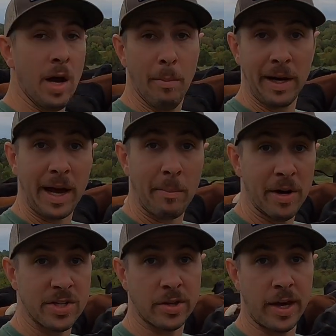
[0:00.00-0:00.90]
But got a
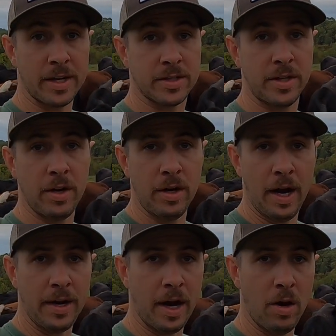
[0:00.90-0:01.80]
bunch of things to do
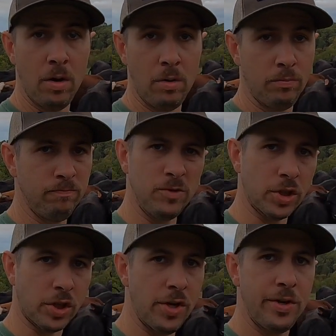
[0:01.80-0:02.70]
today. No
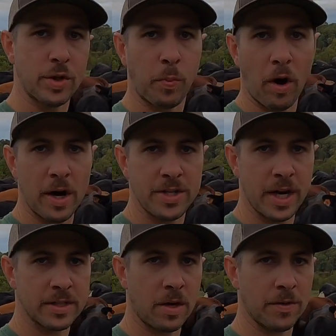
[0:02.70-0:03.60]
just huge
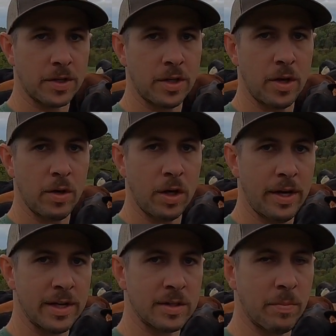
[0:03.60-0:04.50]
projects on the to-do
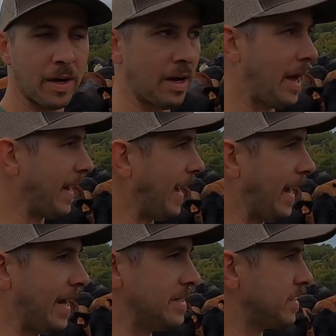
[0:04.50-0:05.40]
list, but a lot of
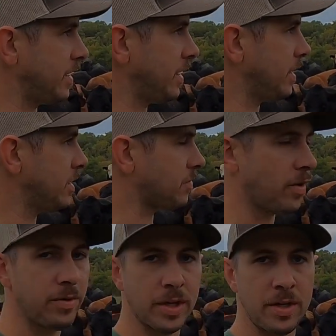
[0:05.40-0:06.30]
odds and ends,
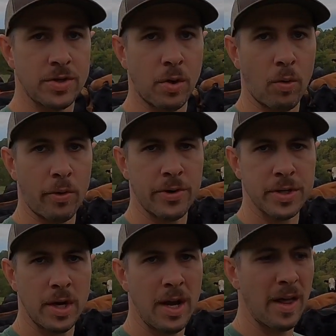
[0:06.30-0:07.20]
routine chores.
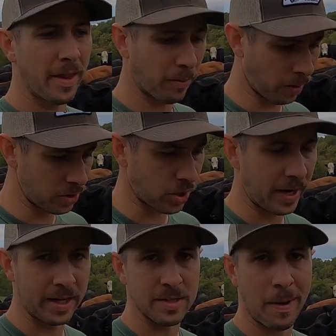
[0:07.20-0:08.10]
I think we're going to try
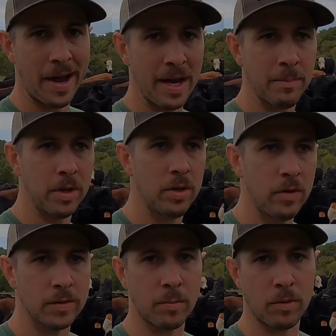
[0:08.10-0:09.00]
to get some hay
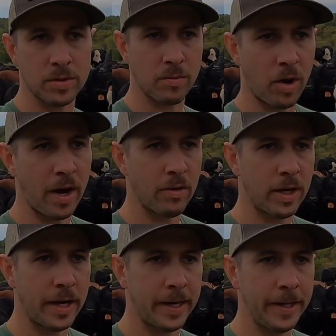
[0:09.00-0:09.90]
moved, some round
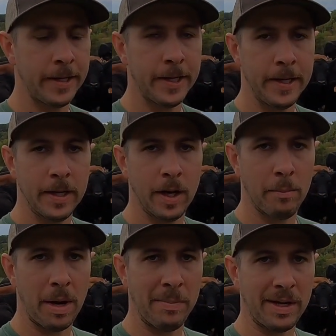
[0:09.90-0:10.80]
hay.
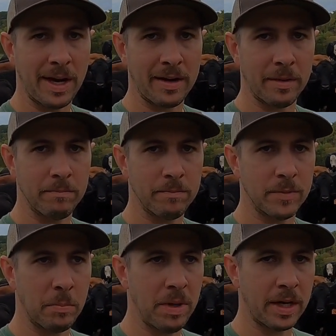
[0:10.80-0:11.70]
Maybe kind of
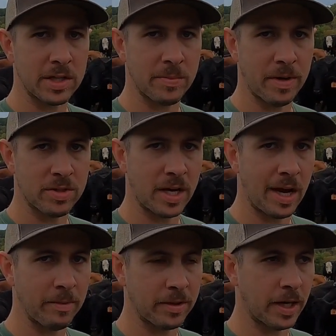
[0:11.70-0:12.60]
the biggest or most
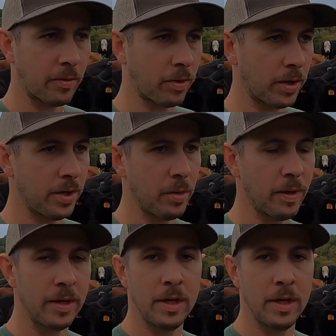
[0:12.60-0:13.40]
timely thing we're going to do, but